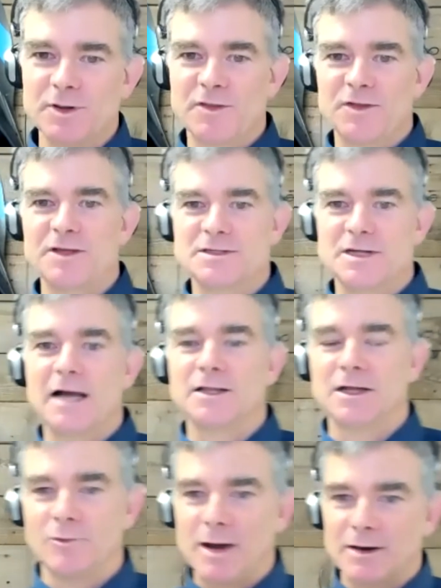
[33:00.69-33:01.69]
the things that I
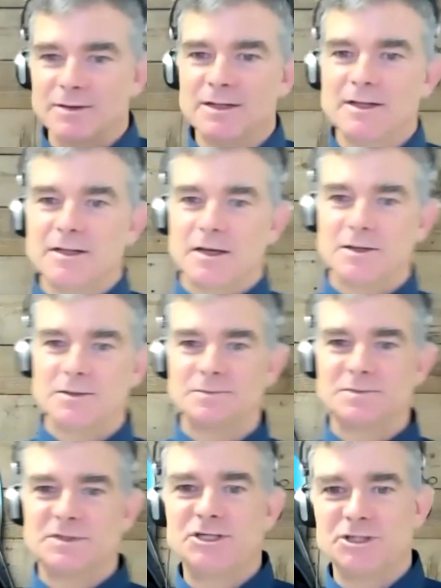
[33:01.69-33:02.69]
love about
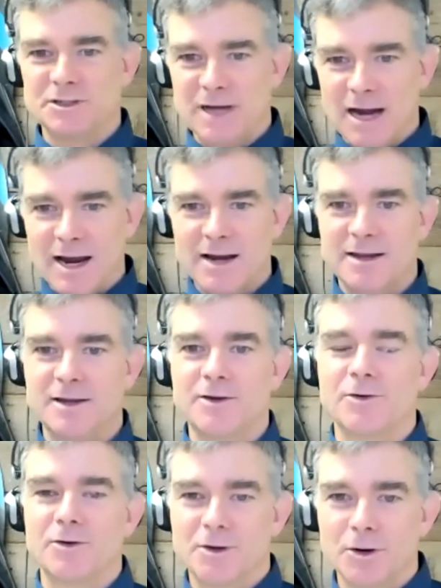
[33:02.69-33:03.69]
teaching kayaking
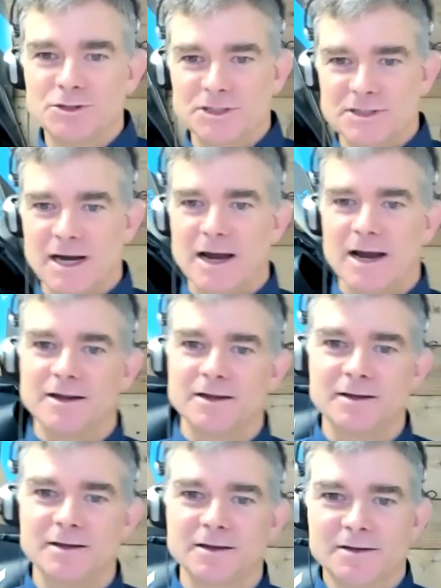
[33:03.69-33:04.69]
or coaching
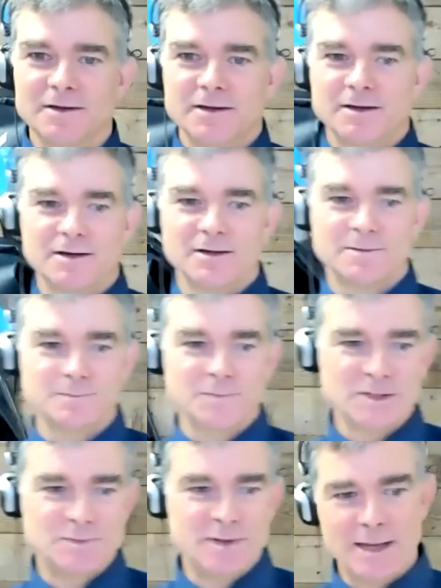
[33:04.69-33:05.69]
kayaking,
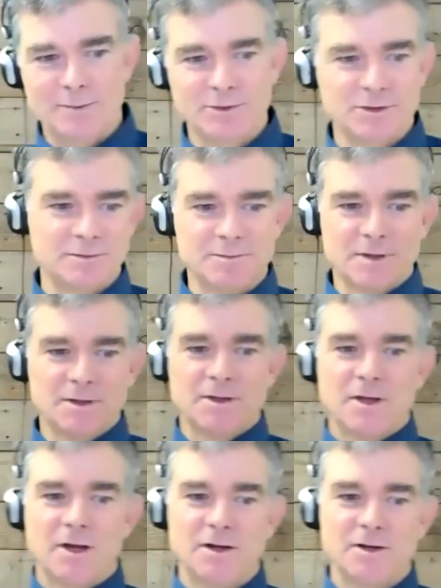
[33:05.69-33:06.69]
is being able to
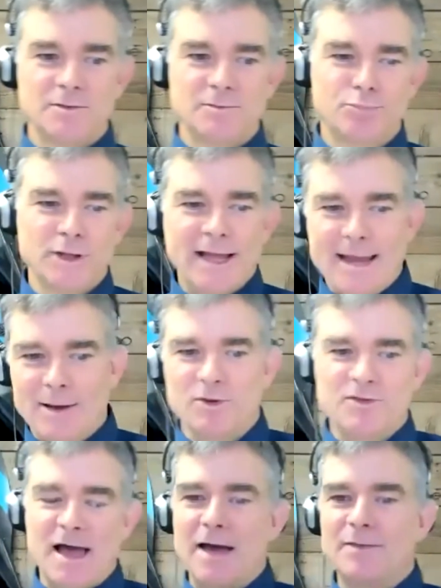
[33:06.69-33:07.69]
play
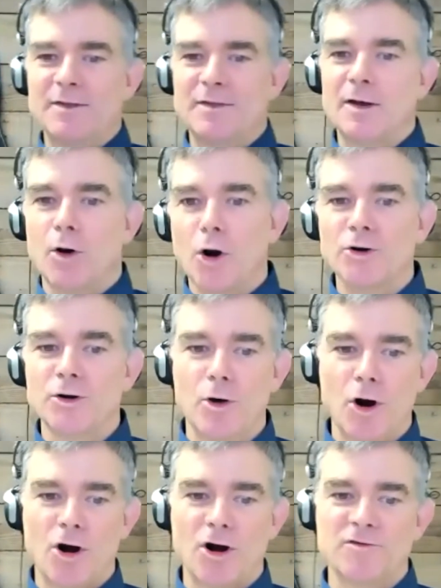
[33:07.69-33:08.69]
with that. There are no
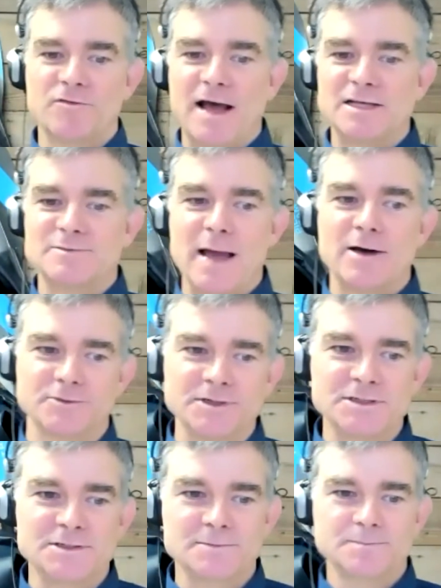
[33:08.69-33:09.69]
hard, fast
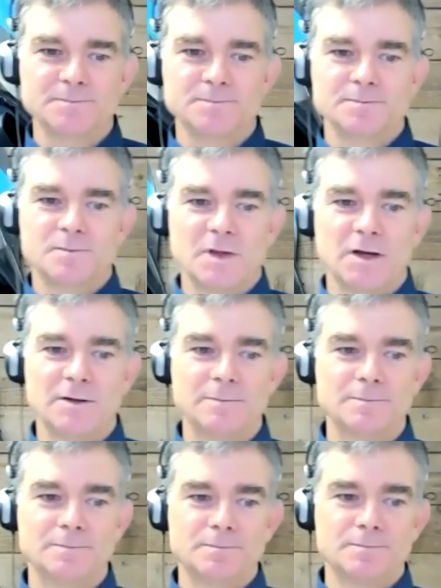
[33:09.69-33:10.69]
boundaries. And,